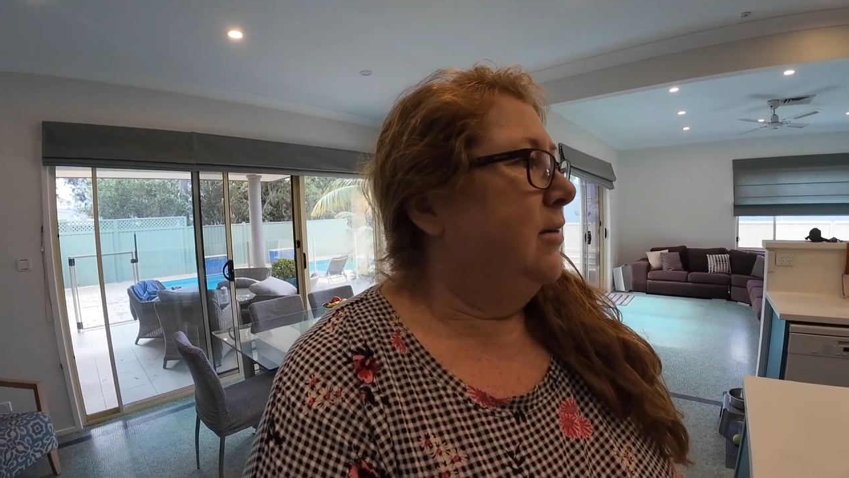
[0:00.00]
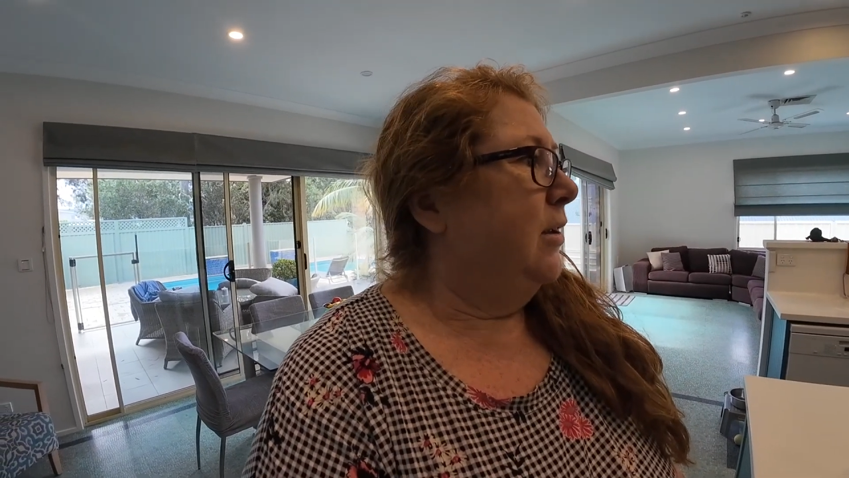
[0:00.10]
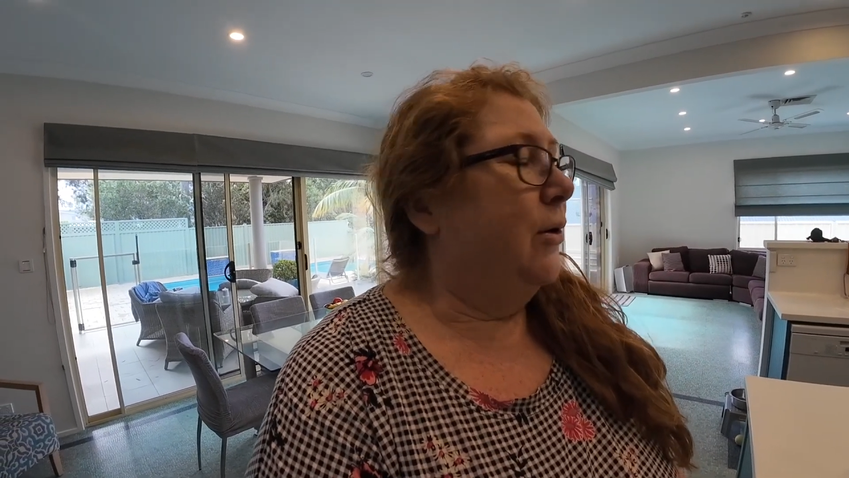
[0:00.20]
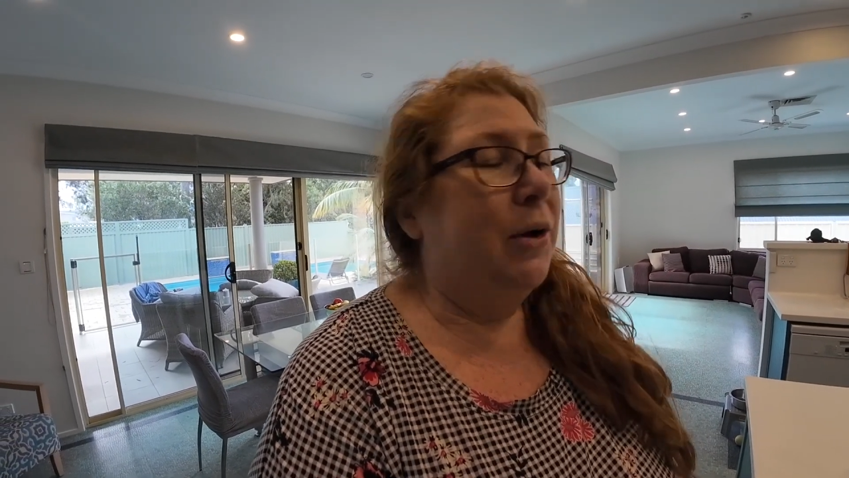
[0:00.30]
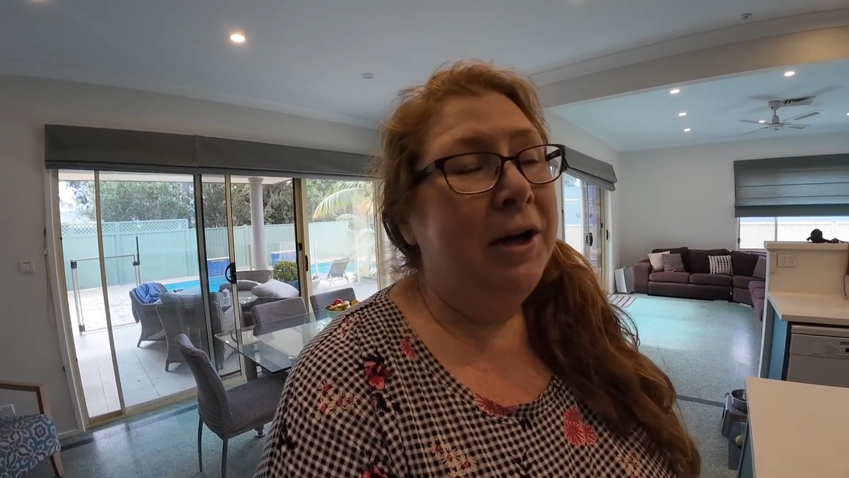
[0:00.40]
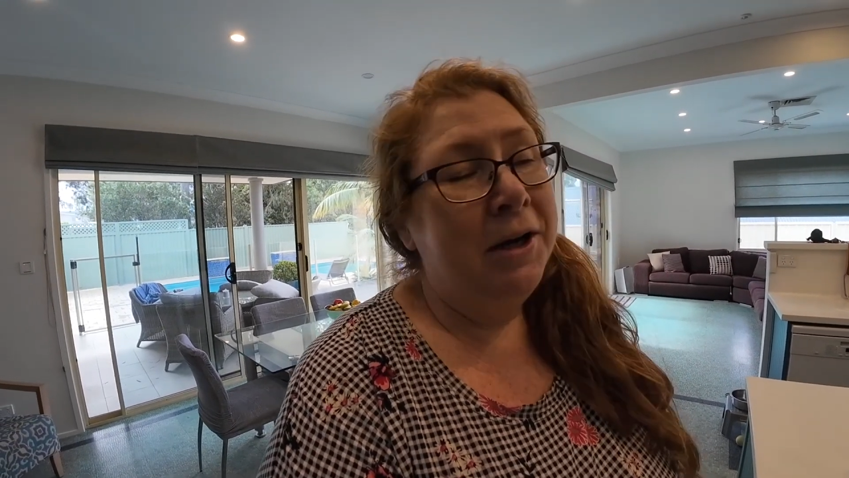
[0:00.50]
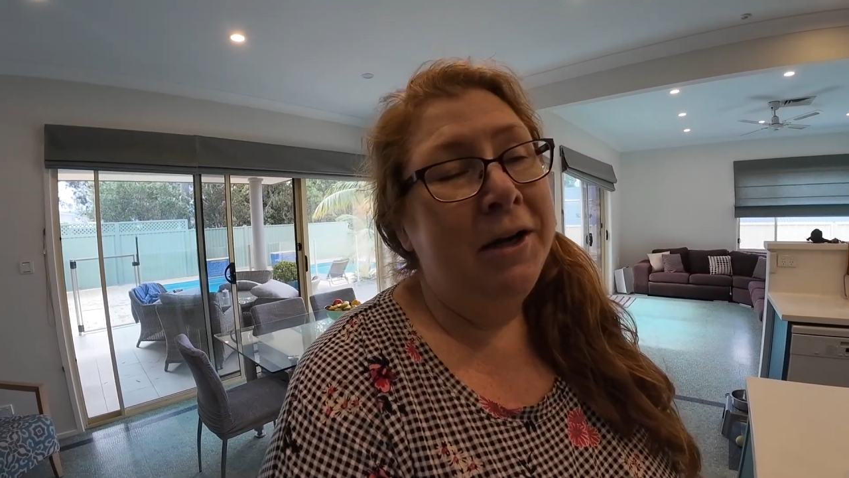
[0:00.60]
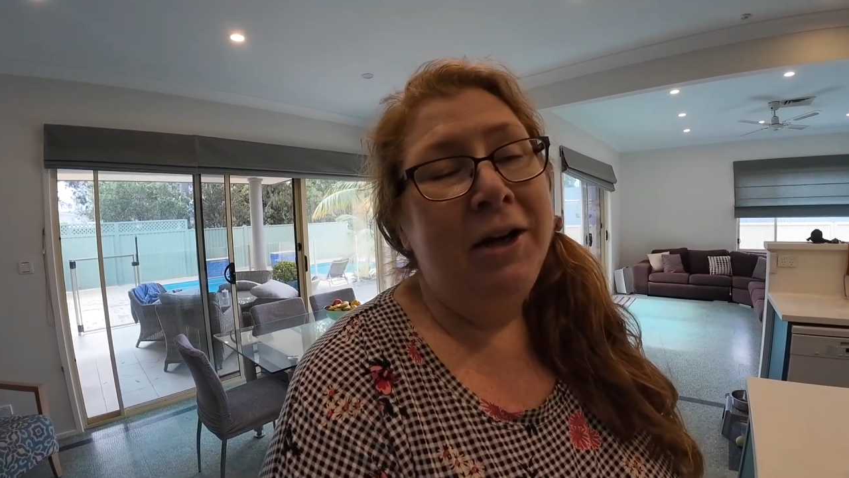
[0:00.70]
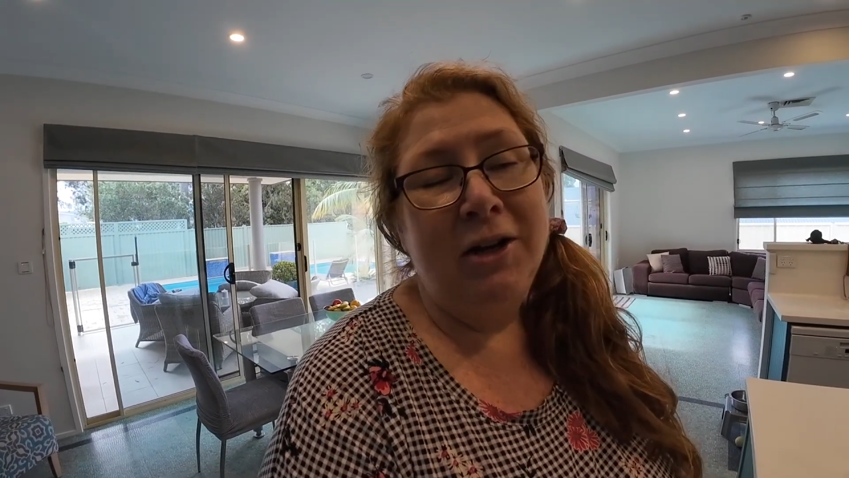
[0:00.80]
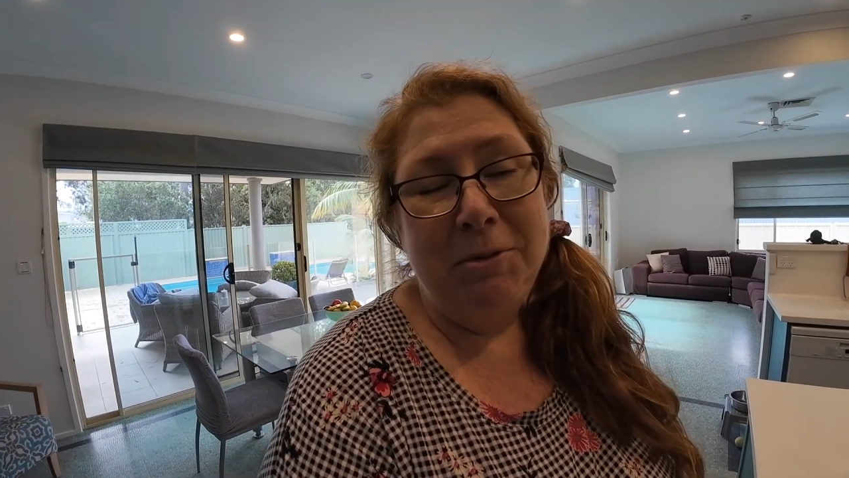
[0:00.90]
So
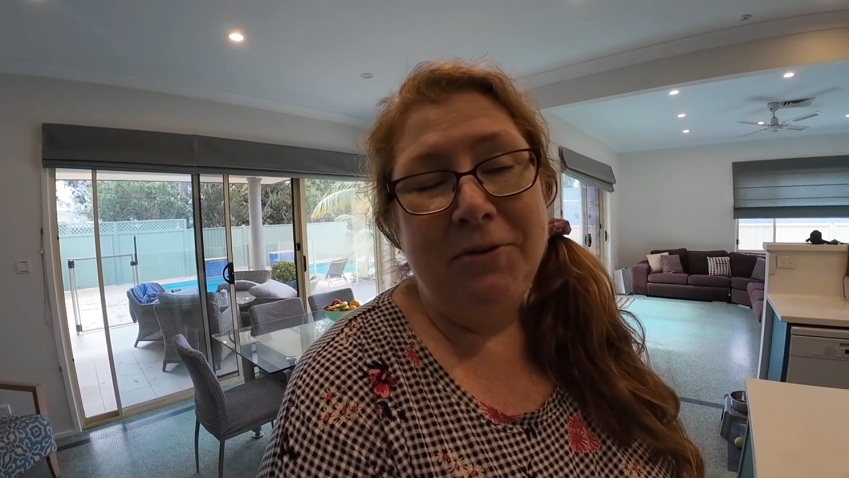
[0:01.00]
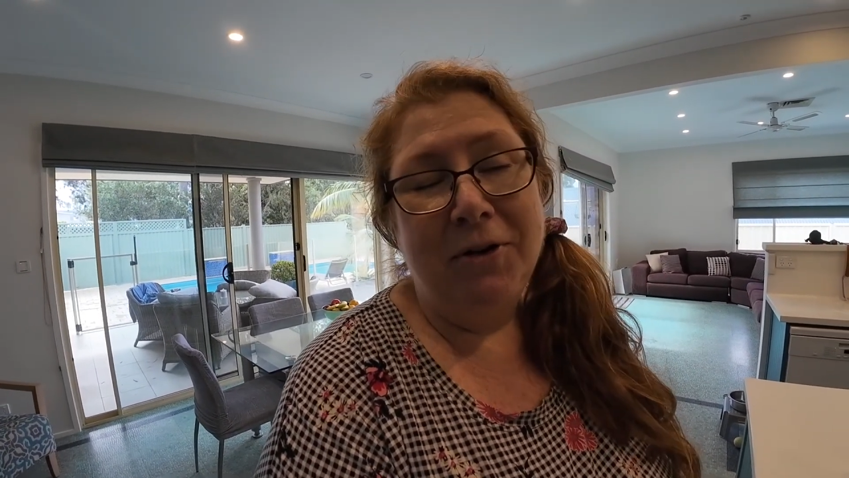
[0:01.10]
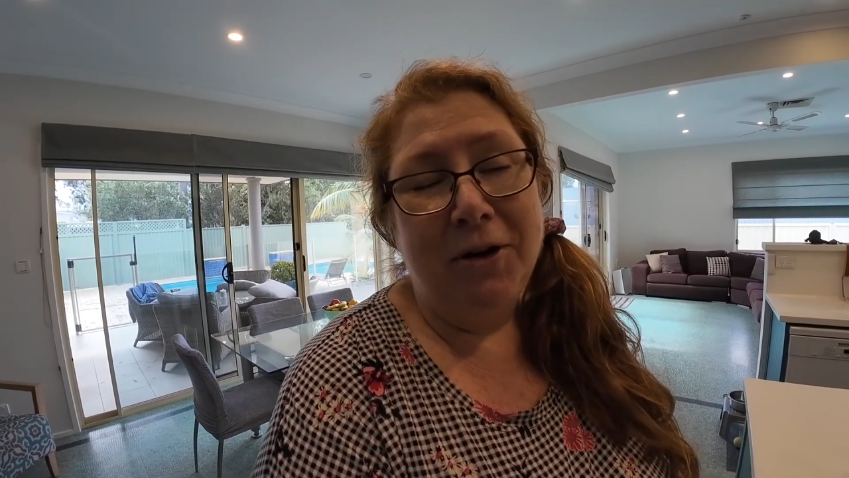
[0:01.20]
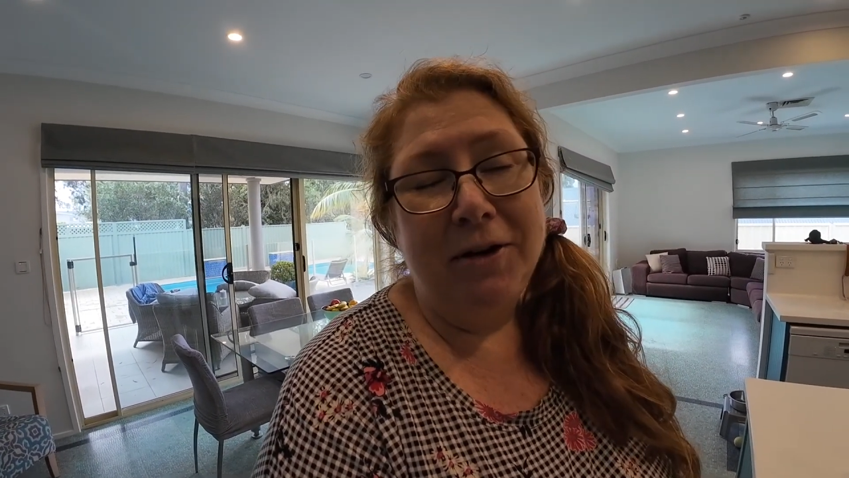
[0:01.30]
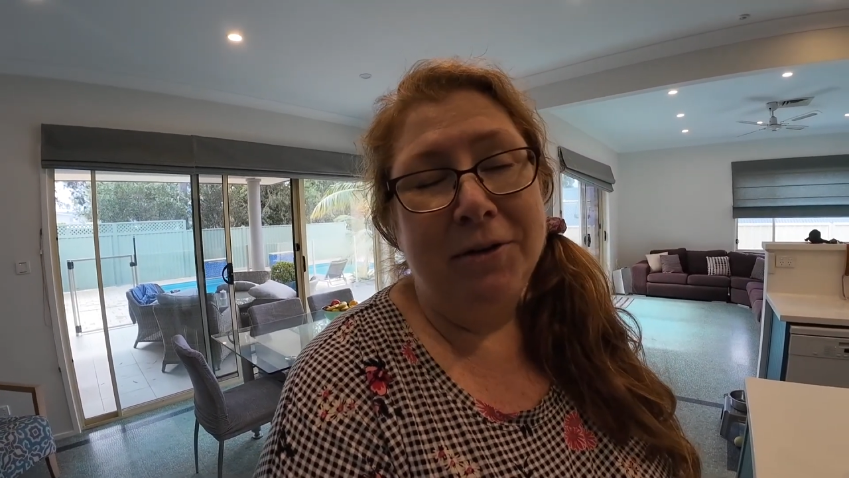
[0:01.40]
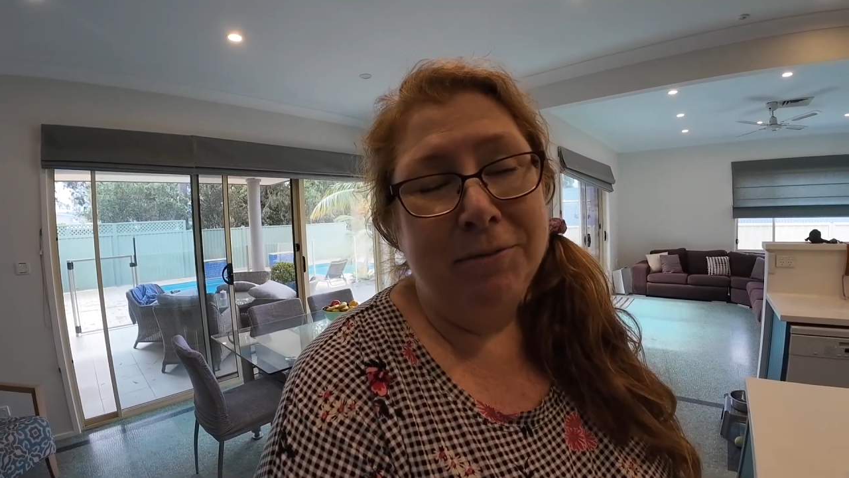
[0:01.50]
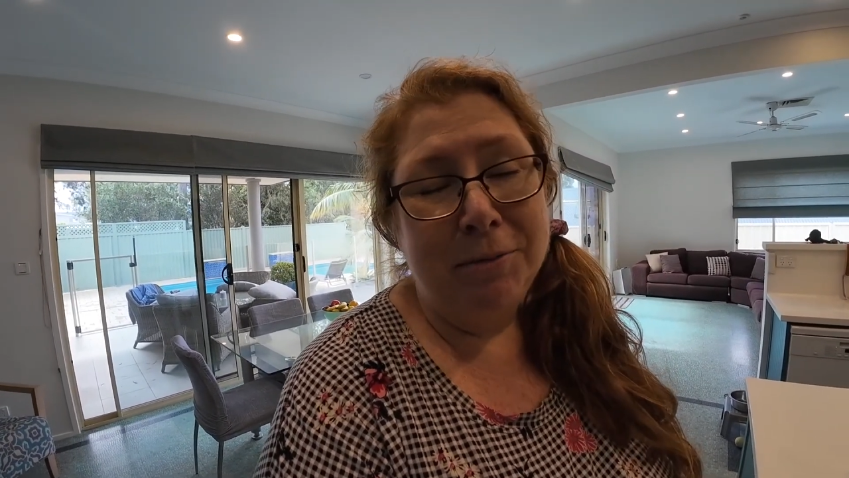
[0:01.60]
yeah, it'll be fine.